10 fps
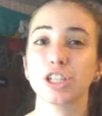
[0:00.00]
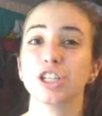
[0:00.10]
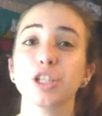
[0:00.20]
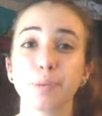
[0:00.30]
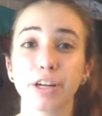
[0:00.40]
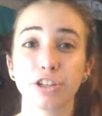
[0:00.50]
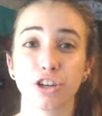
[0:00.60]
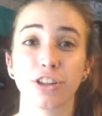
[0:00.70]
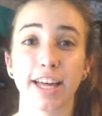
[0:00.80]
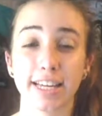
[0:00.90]
She's pretty
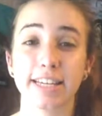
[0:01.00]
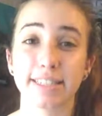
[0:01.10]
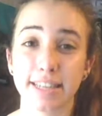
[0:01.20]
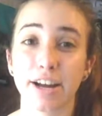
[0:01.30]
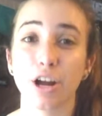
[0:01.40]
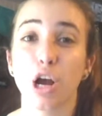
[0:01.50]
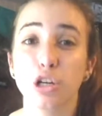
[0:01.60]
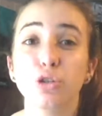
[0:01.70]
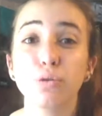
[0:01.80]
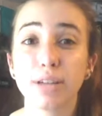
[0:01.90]
sure that he is there
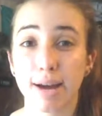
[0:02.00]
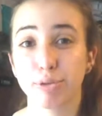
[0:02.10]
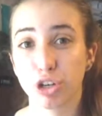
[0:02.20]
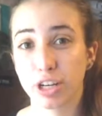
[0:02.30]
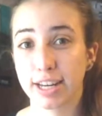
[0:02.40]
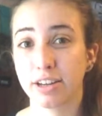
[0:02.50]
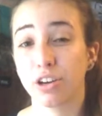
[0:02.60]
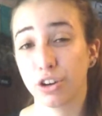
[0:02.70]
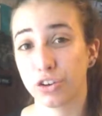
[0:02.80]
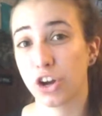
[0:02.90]
to capture or kill
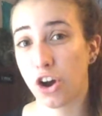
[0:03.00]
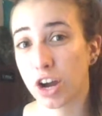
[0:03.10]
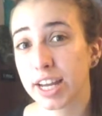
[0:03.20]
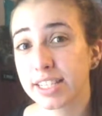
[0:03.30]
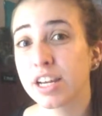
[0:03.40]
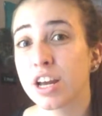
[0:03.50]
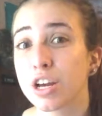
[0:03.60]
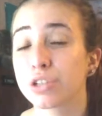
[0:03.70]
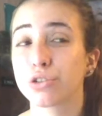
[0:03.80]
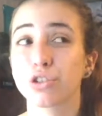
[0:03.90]
her and August,
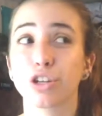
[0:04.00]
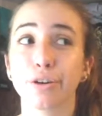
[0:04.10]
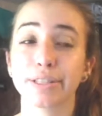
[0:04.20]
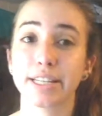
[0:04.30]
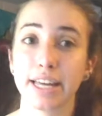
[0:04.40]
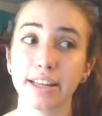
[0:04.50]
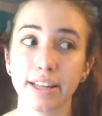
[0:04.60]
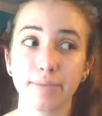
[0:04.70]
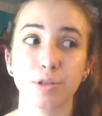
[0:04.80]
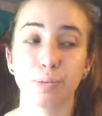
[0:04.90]
so she goes to kill
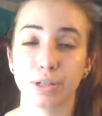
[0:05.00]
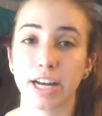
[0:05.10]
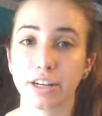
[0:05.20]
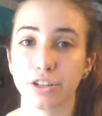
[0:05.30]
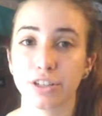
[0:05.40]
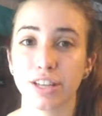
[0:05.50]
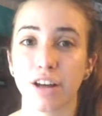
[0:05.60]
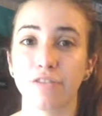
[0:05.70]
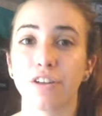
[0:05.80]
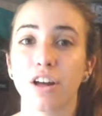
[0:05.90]
him to protect
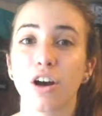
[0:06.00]
herself,